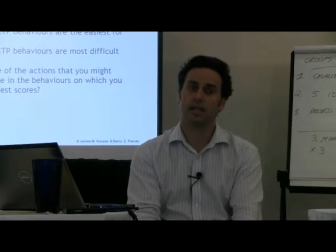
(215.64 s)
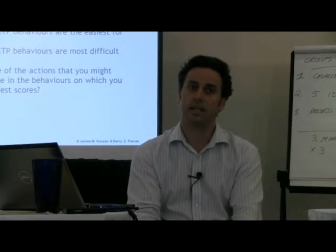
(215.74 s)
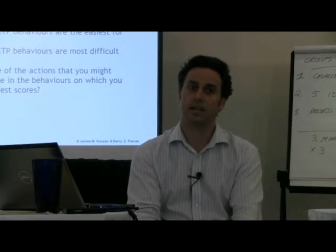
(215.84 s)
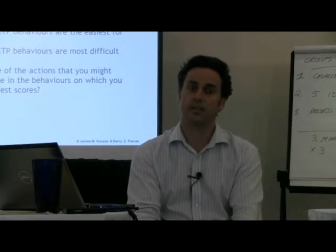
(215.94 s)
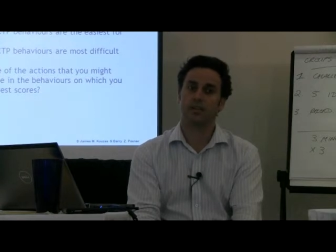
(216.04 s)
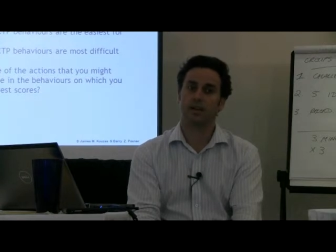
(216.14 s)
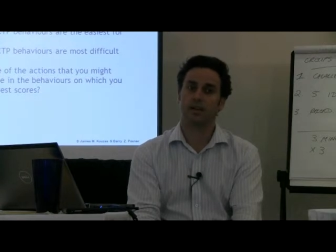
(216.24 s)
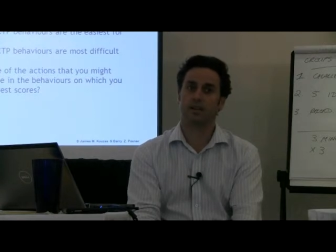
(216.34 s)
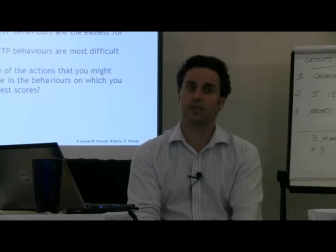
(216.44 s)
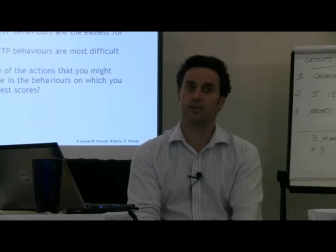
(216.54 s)
you're
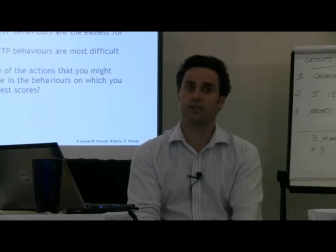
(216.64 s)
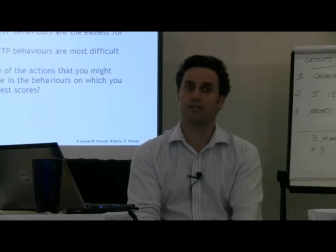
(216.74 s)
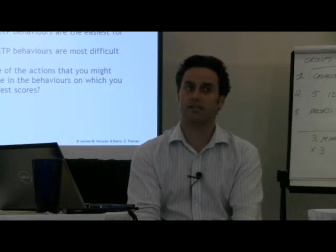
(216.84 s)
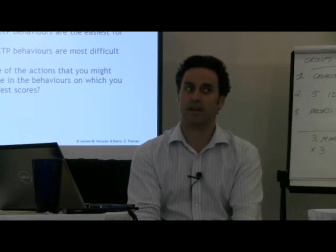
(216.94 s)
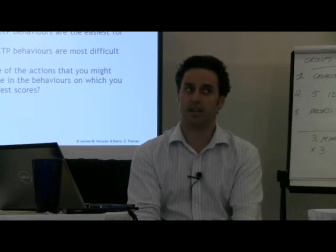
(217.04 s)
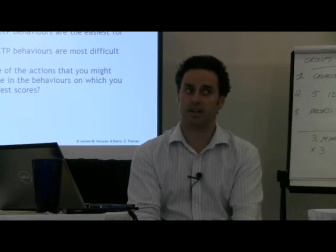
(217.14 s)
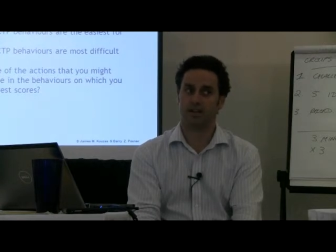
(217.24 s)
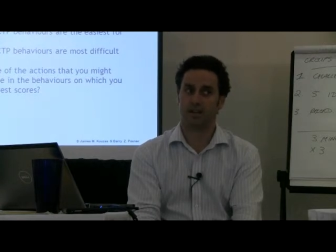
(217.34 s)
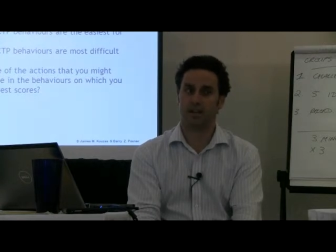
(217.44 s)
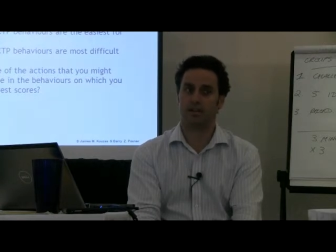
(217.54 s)
gonna
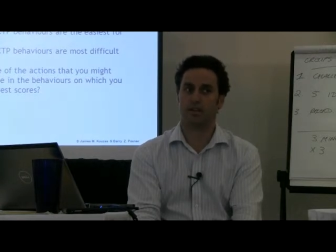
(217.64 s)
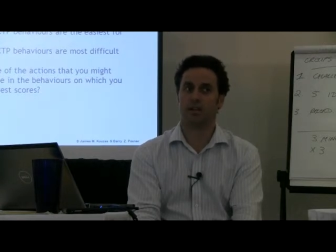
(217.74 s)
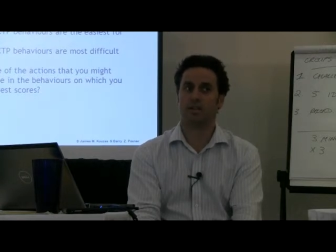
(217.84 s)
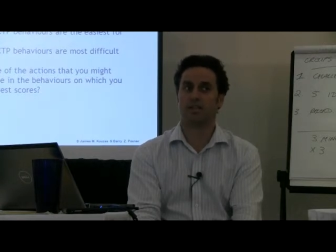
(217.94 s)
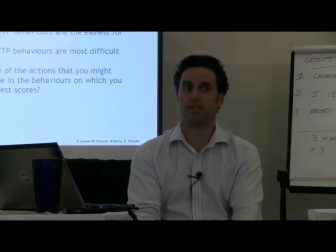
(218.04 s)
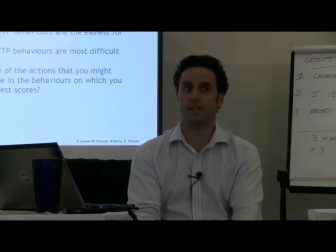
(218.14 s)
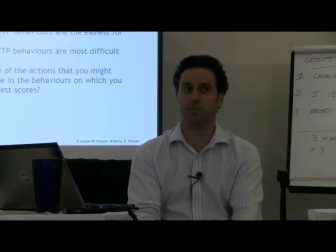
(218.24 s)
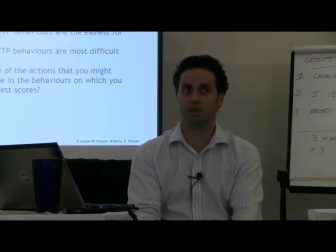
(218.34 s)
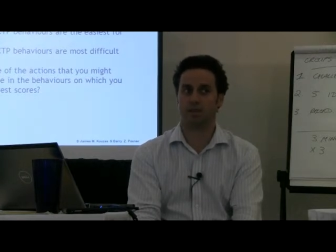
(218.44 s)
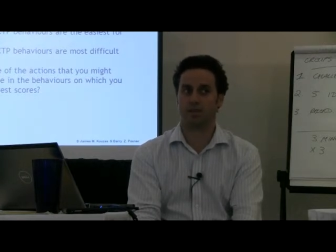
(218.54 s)
fail, and you're gonna need to
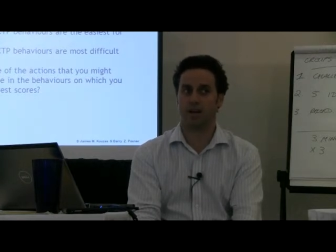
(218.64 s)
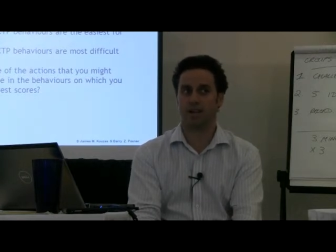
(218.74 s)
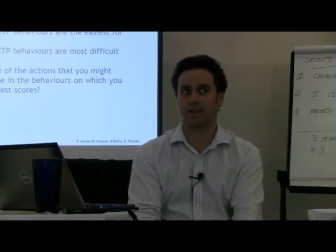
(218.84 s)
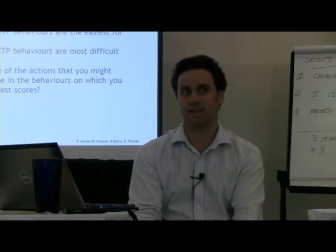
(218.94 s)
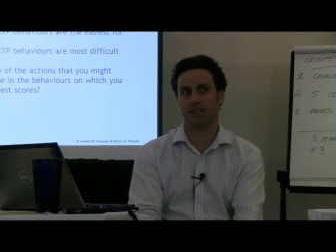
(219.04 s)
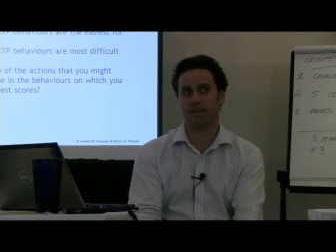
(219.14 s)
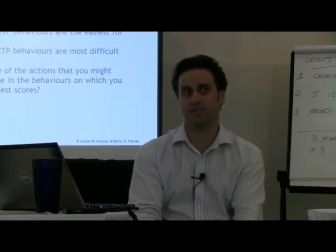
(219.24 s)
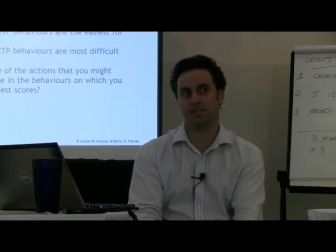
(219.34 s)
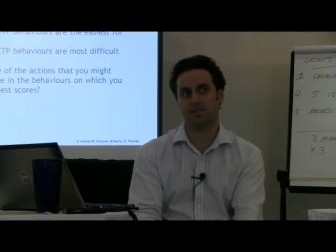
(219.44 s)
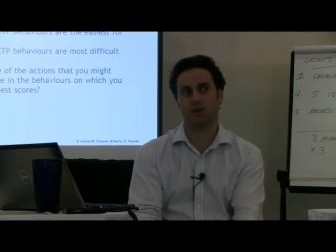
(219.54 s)
keep on trying. And there's a
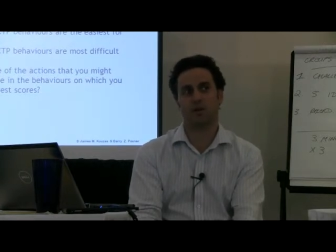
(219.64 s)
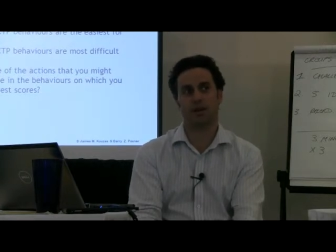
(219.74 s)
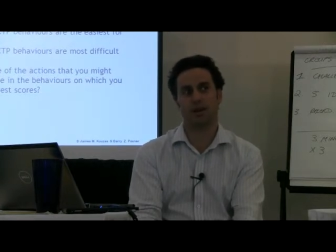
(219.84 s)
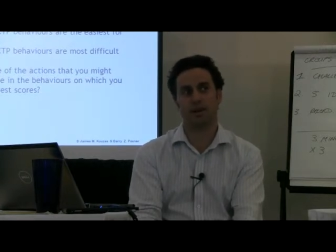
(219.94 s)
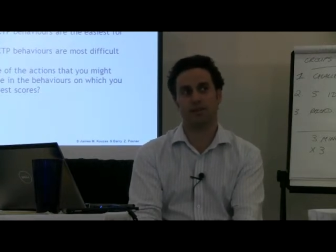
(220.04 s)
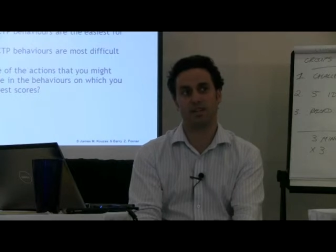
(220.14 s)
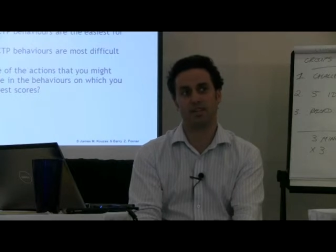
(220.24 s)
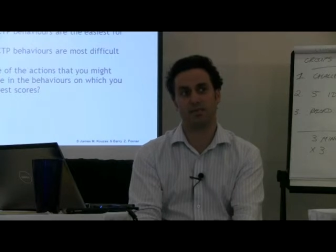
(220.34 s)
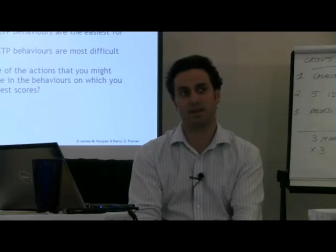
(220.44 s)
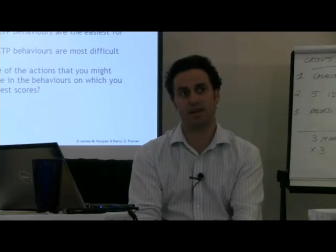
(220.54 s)
lovely story about
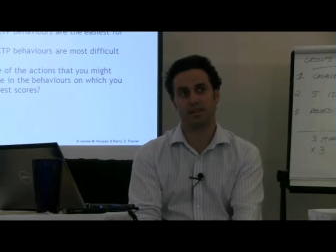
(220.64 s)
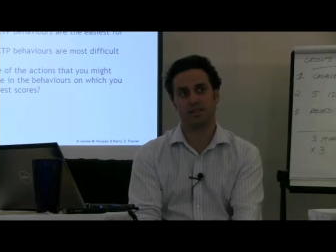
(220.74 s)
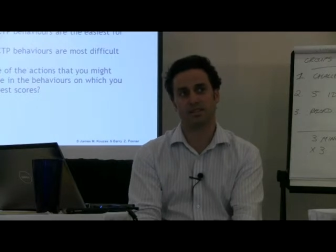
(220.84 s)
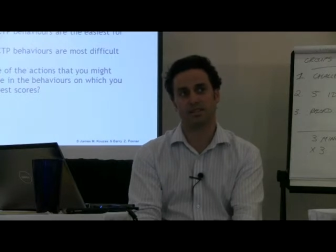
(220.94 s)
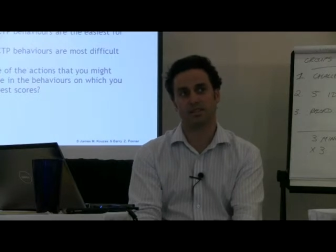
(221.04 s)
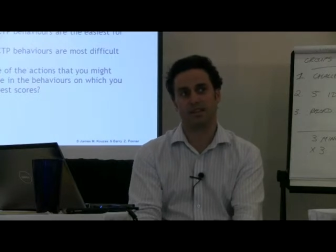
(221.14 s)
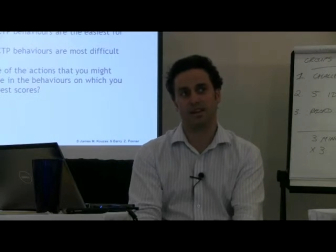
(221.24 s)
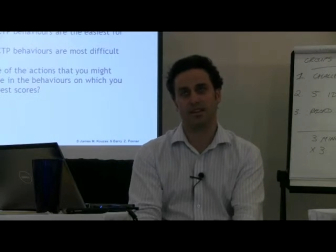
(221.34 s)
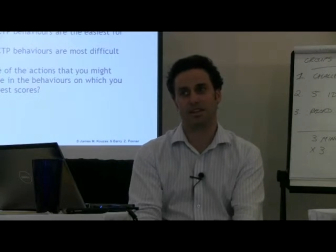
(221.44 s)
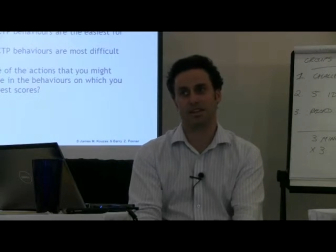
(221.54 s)
Vegemite.
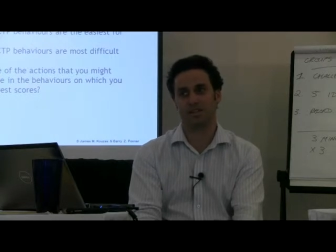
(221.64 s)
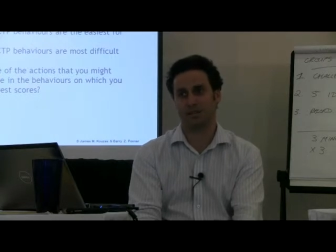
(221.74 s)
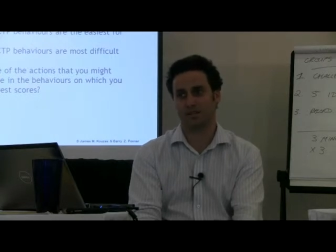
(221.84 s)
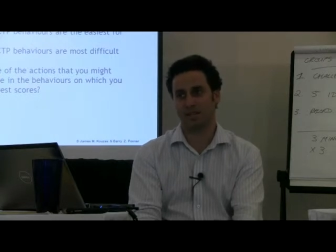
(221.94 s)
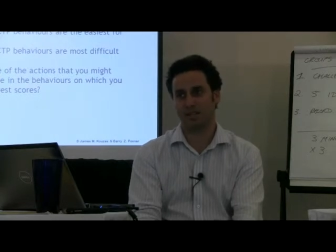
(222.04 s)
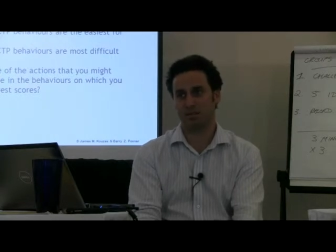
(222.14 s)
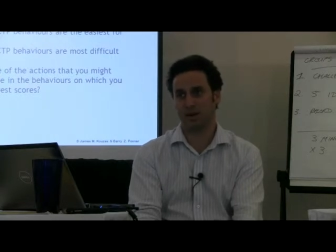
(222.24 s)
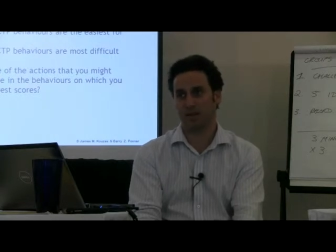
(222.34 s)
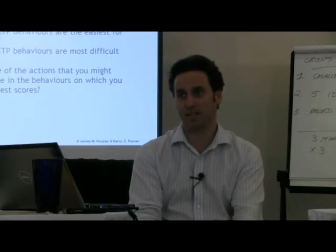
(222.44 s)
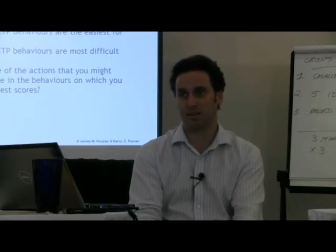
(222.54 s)
I think it took
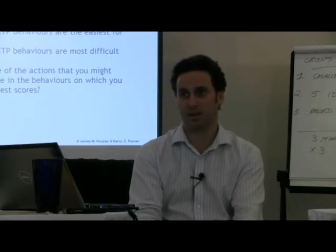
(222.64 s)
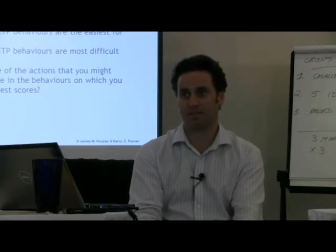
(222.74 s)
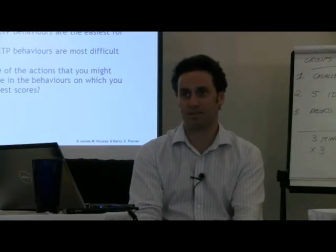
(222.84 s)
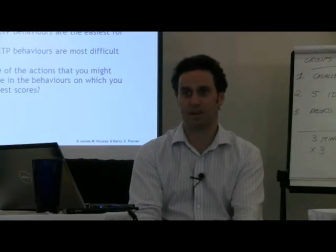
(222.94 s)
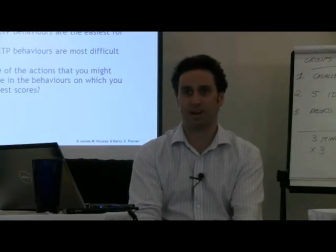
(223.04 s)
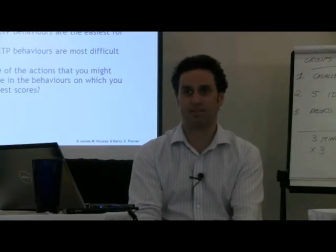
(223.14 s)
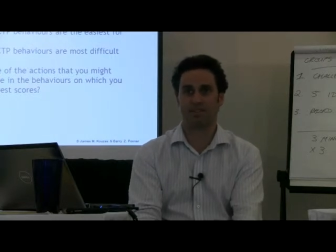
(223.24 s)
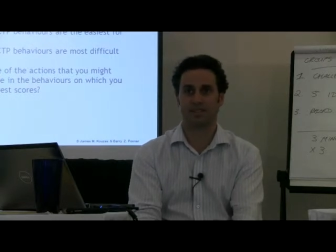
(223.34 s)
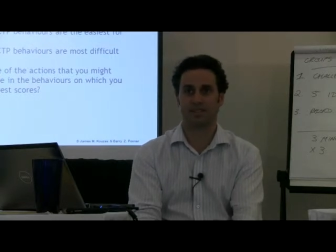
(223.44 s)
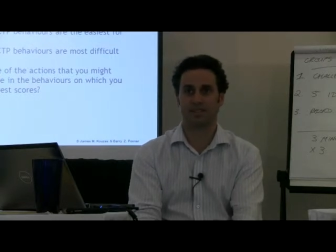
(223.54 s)
Vegemite about 5 or
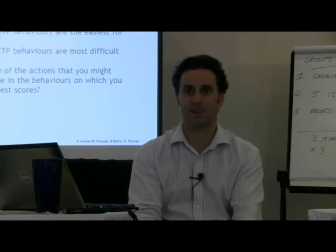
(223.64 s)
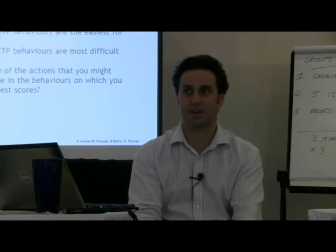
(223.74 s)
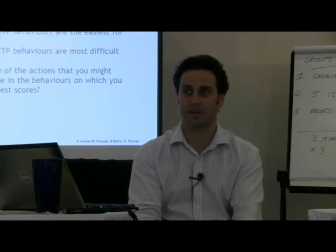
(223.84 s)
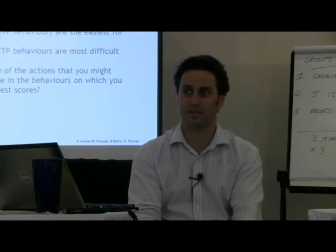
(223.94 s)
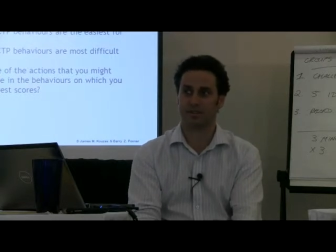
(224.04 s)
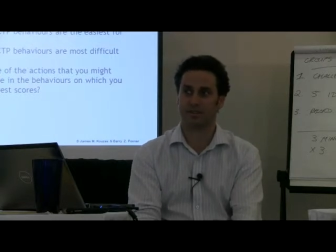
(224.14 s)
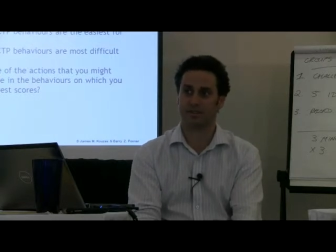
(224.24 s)
6 goes,